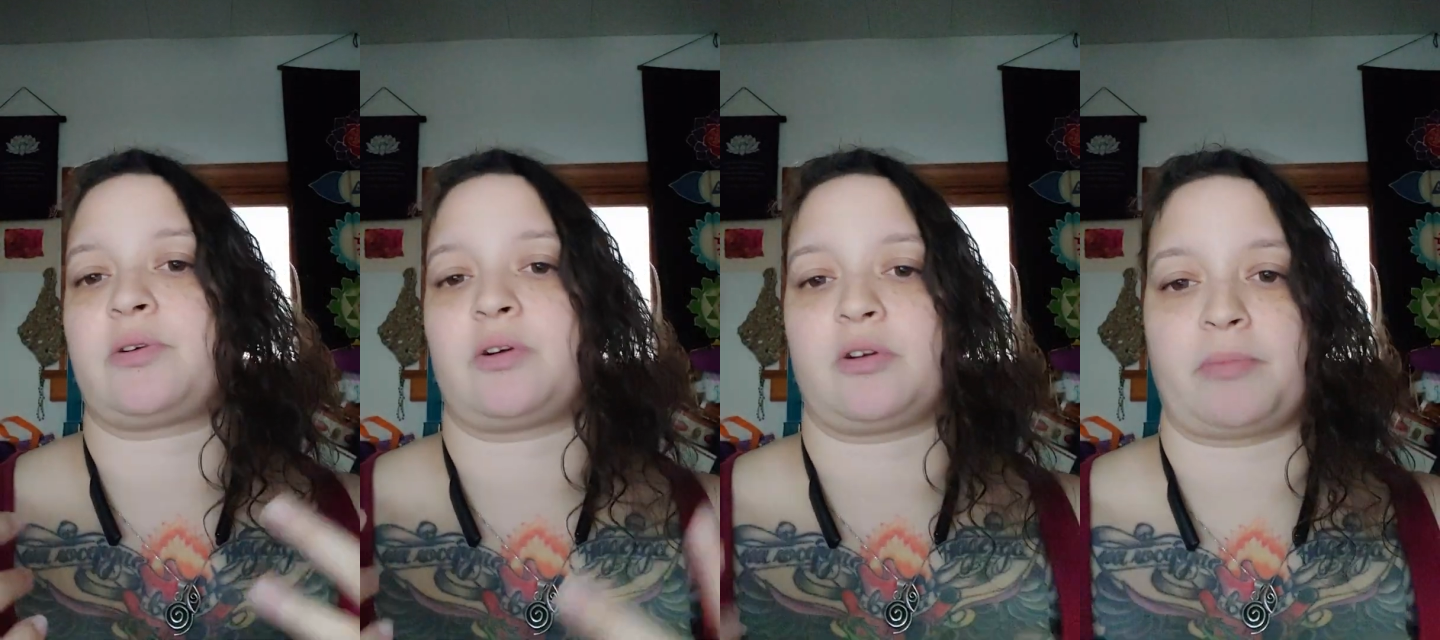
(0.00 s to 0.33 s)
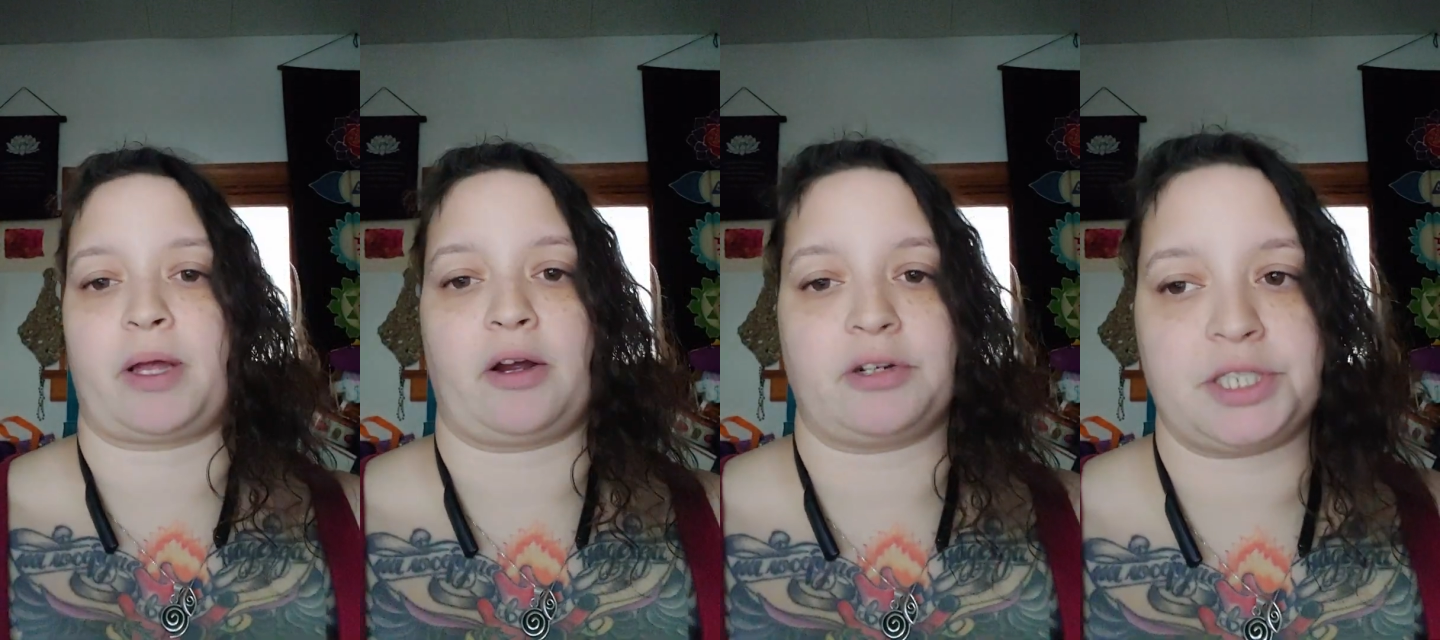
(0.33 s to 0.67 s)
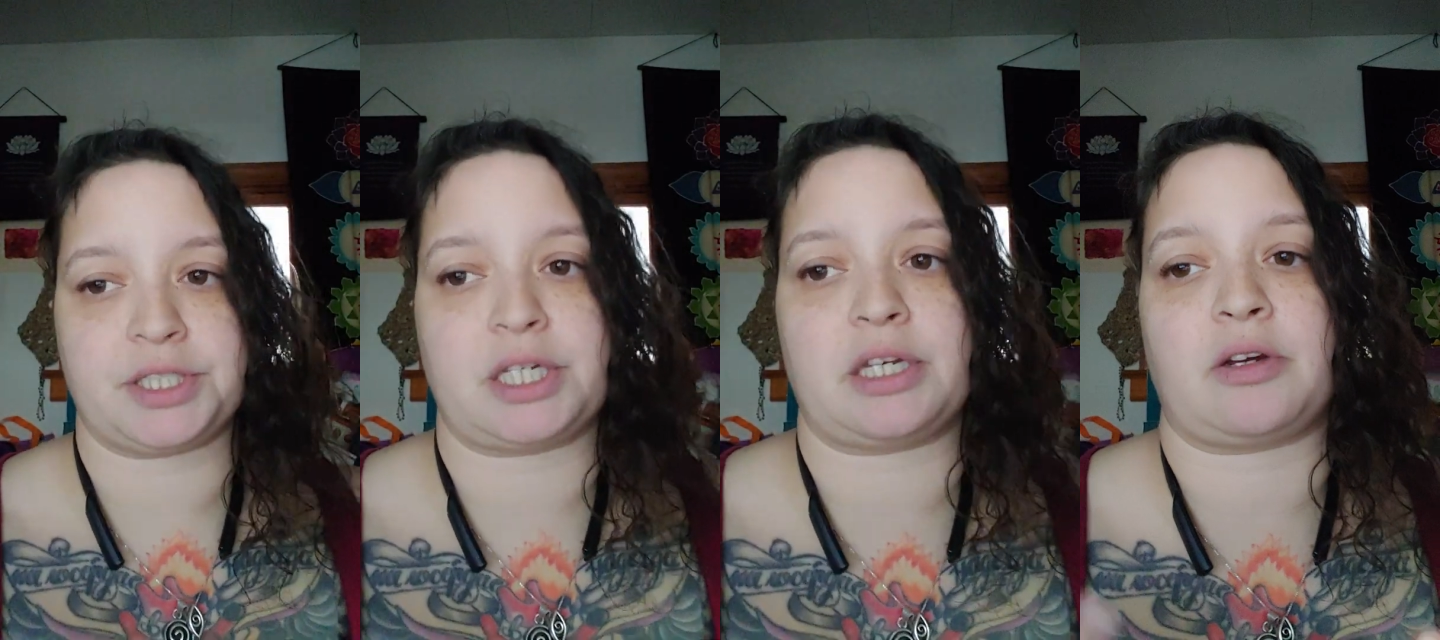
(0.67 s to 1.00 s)
or my
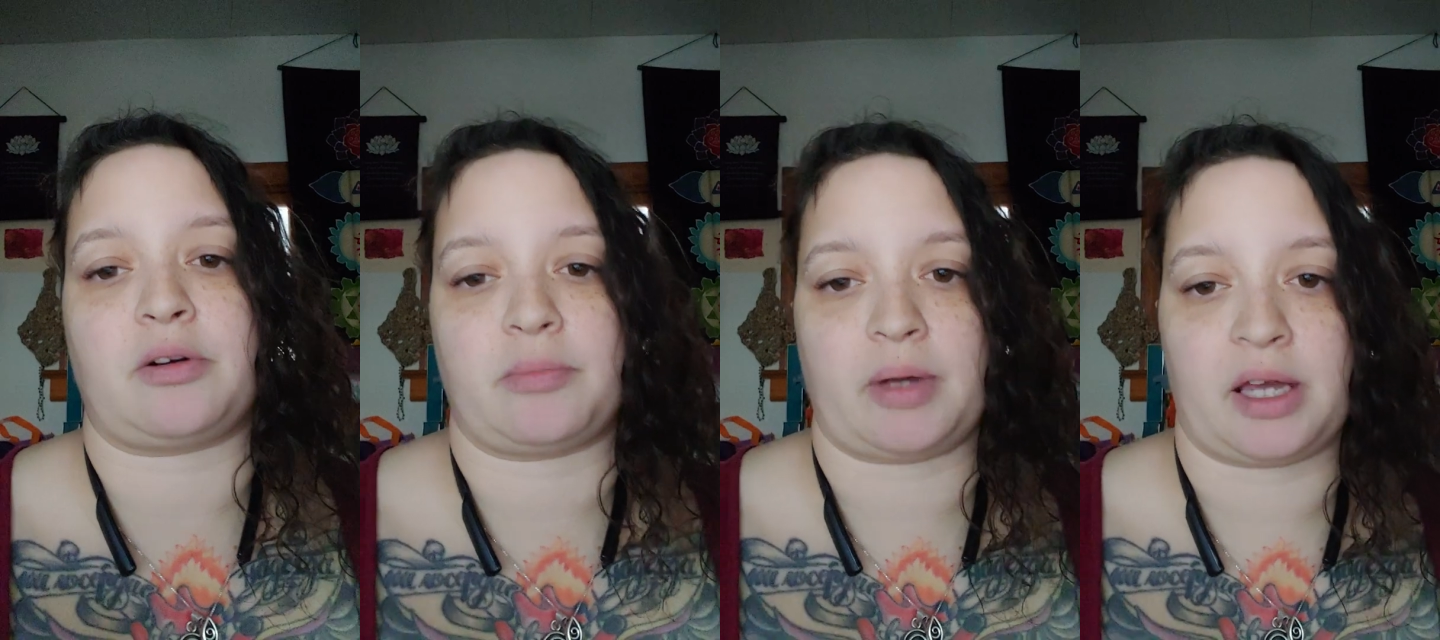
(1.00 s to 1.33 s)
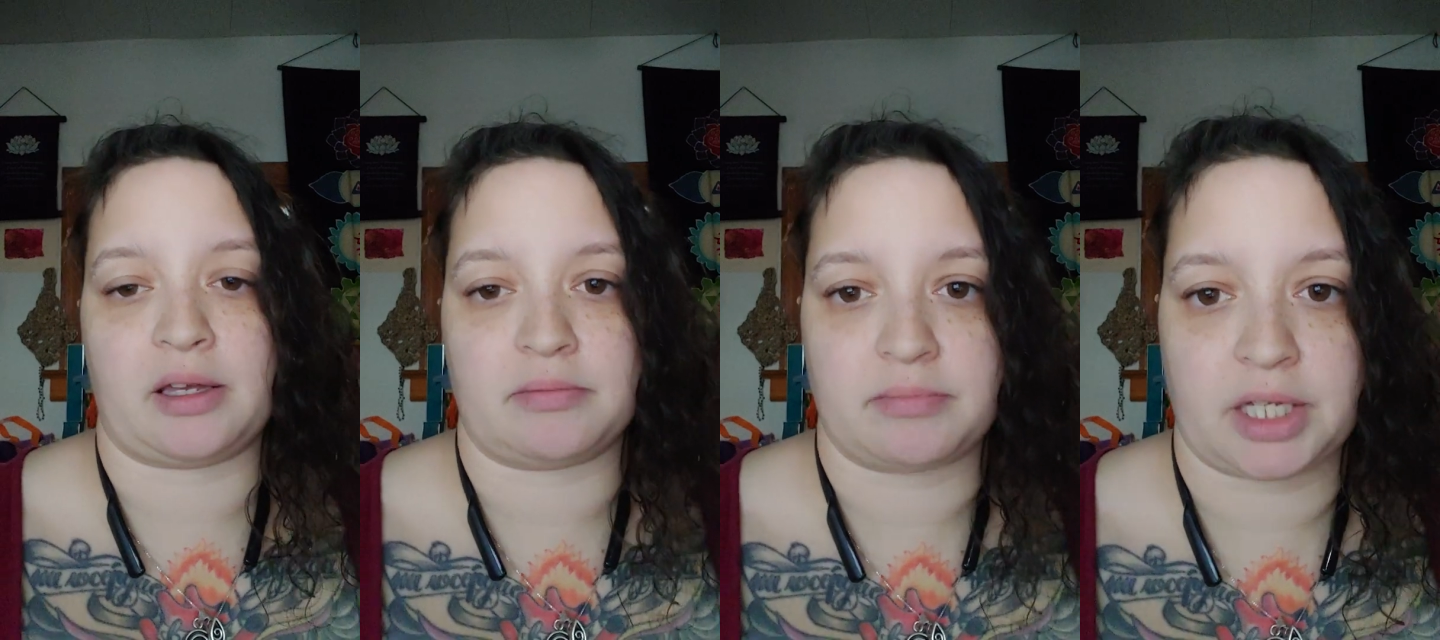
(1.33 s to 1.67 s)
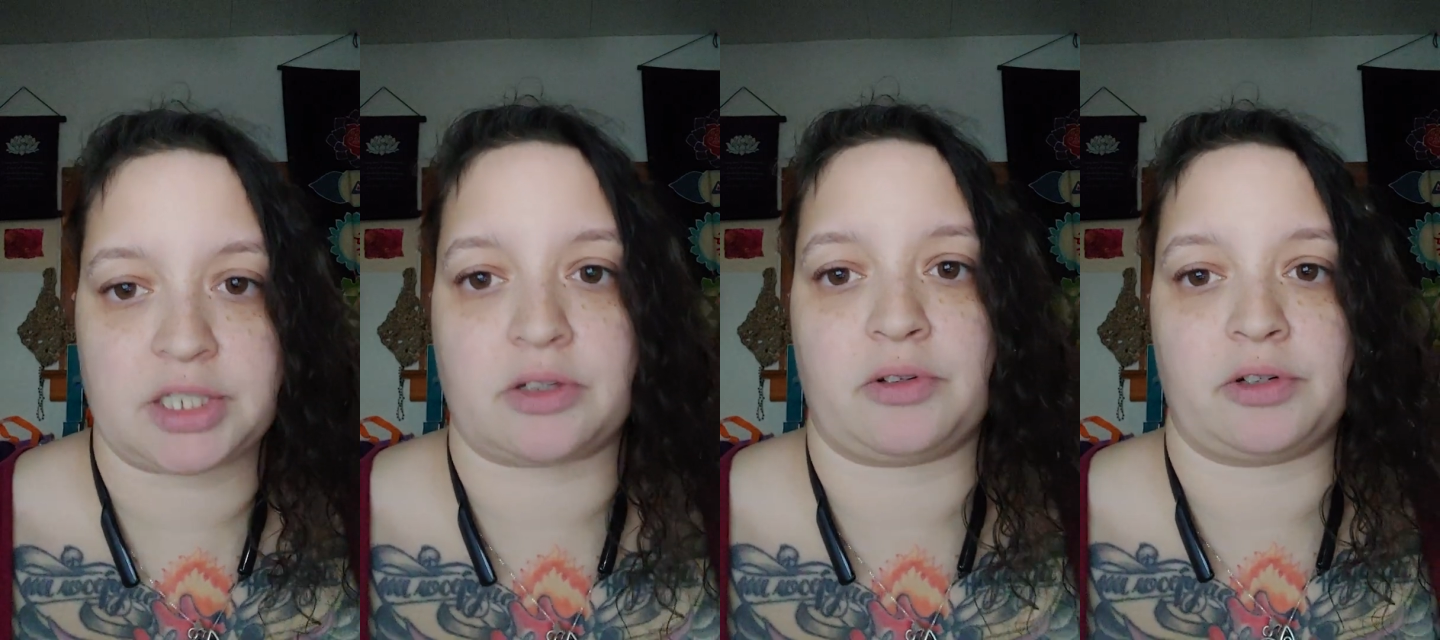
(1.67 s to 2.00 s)
artistic, or my
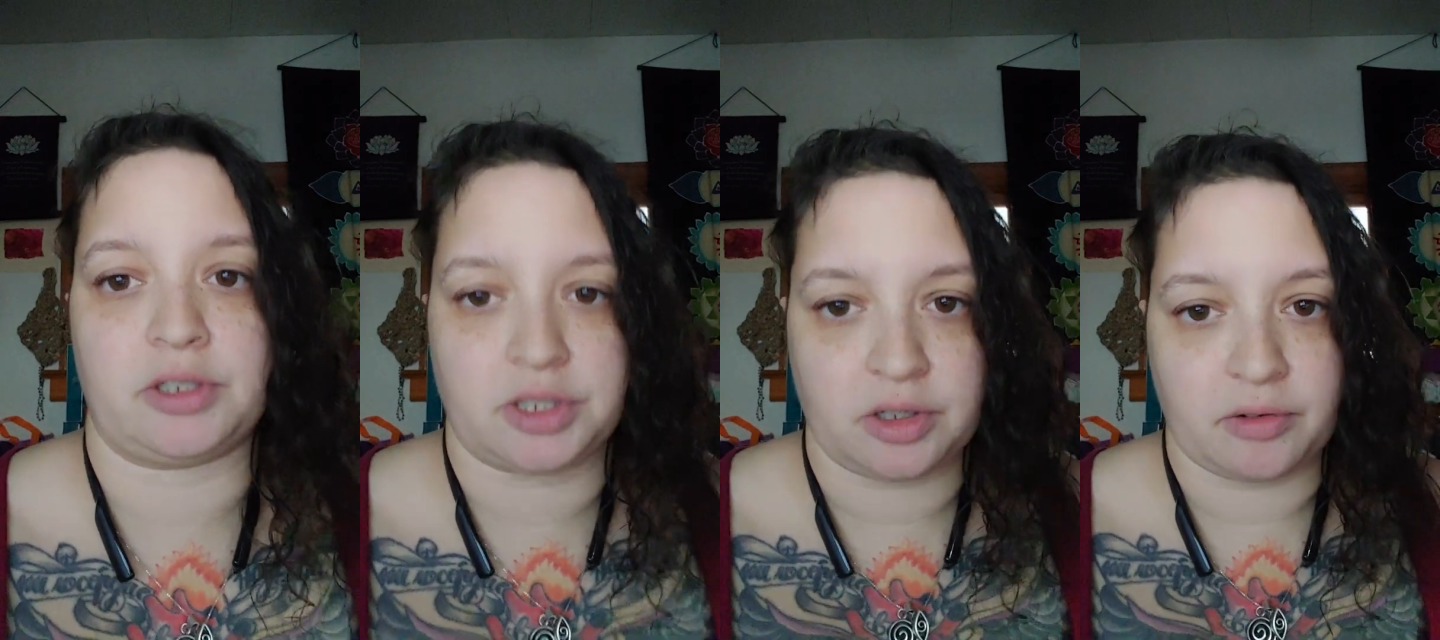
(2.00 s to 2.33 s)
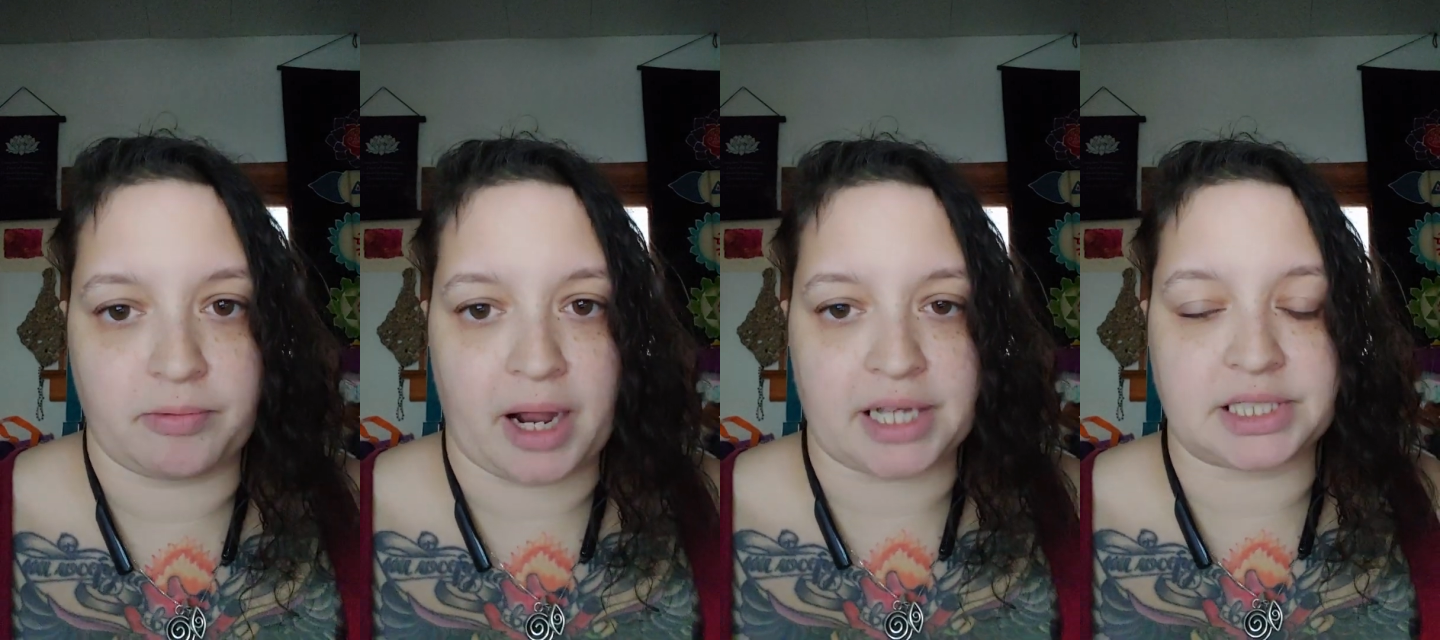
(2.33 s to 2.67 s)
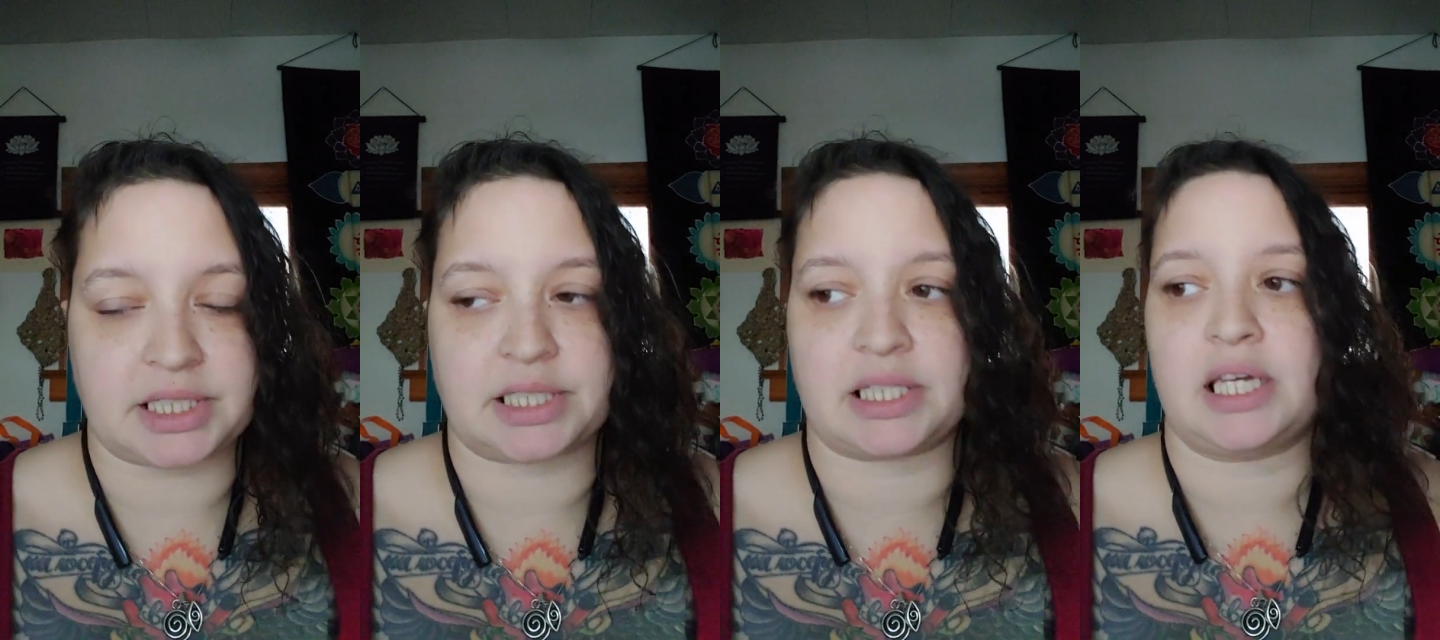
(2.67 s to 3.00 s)
magical or intuitive
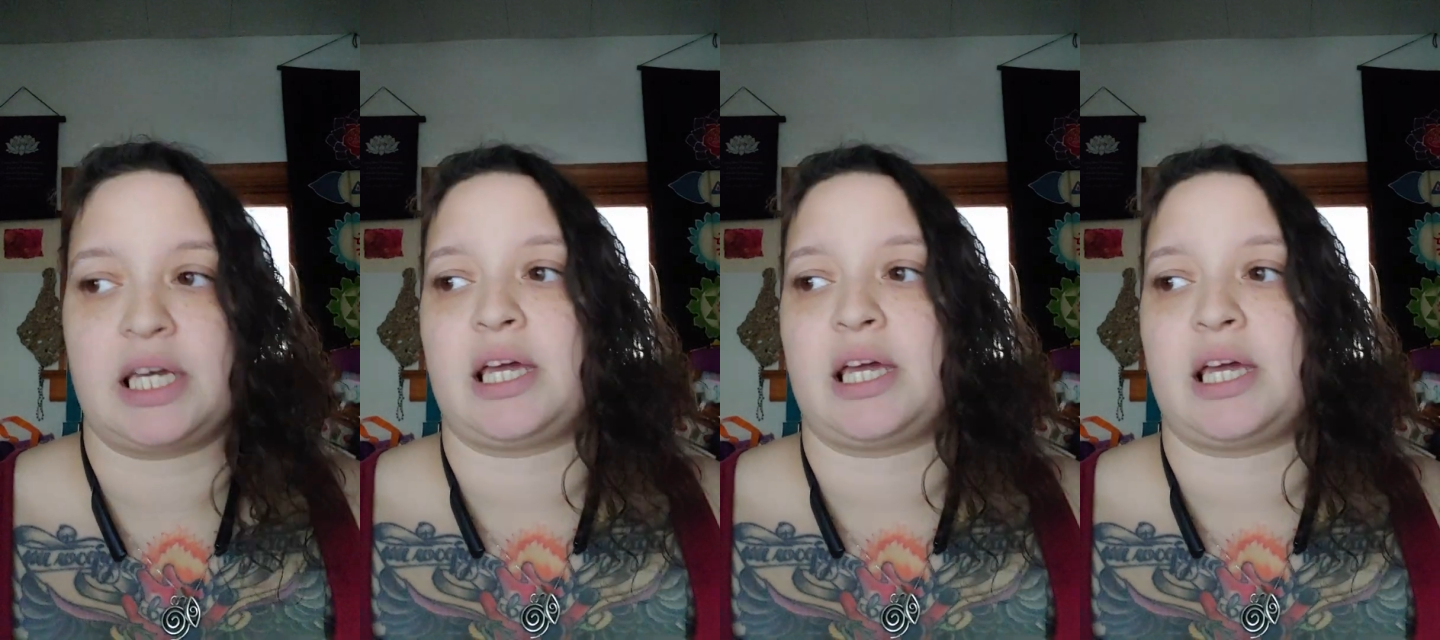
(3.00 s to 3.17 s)
practice.